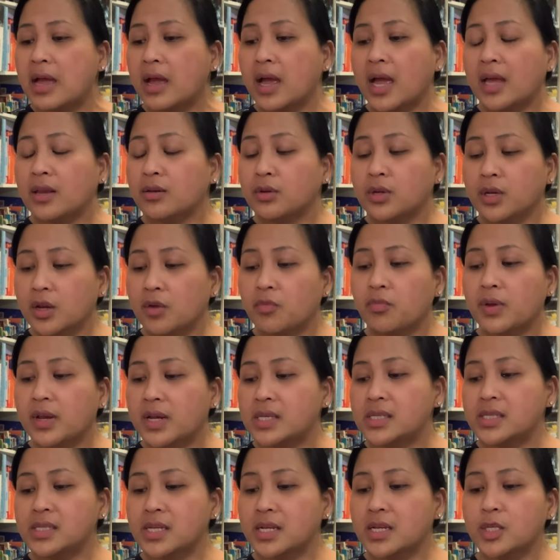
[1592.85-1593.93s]
and you know
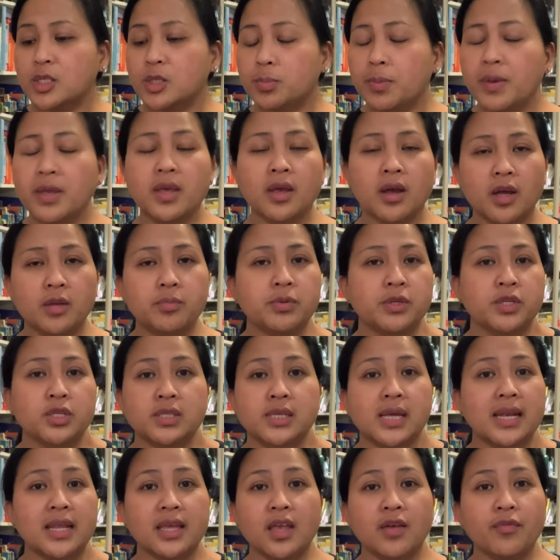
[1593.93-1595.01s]
realistically speaking i'd be
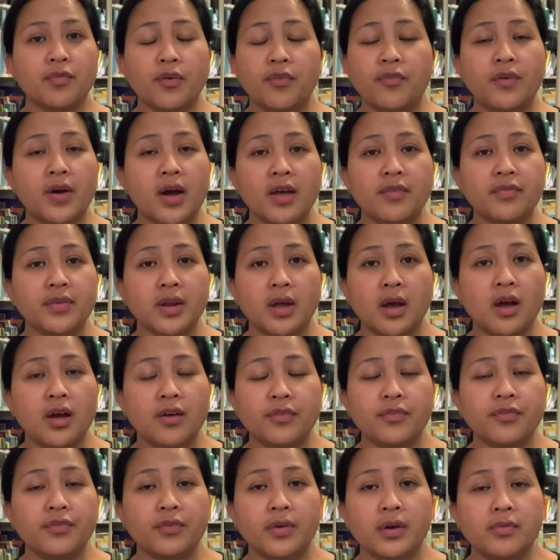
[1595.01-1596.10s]
selling it for five and a
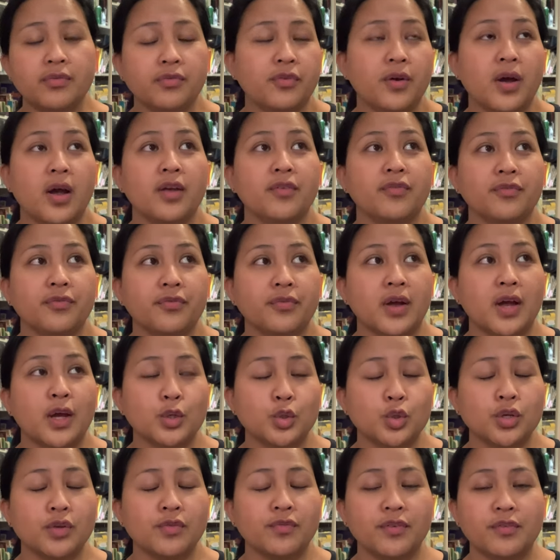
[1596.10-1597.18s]
half five
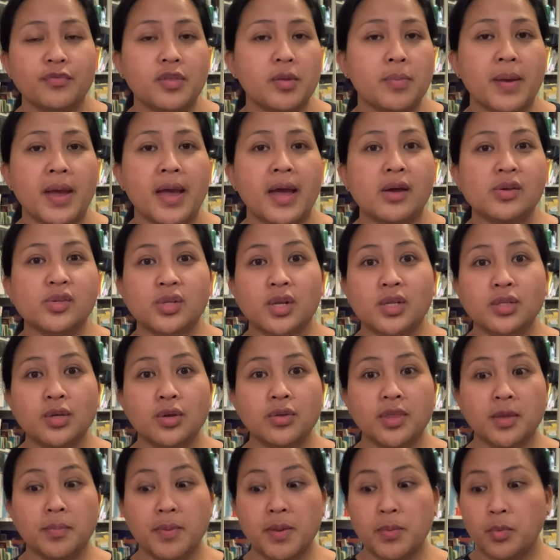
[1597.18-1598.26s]
hundred and fifty pounds and i don't
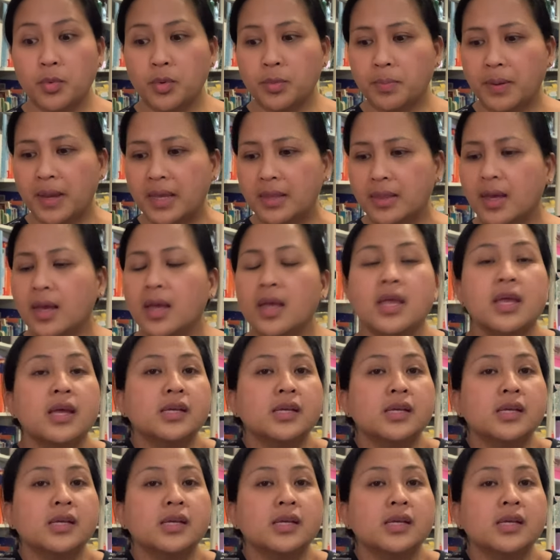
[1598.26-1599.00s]
think people would pay that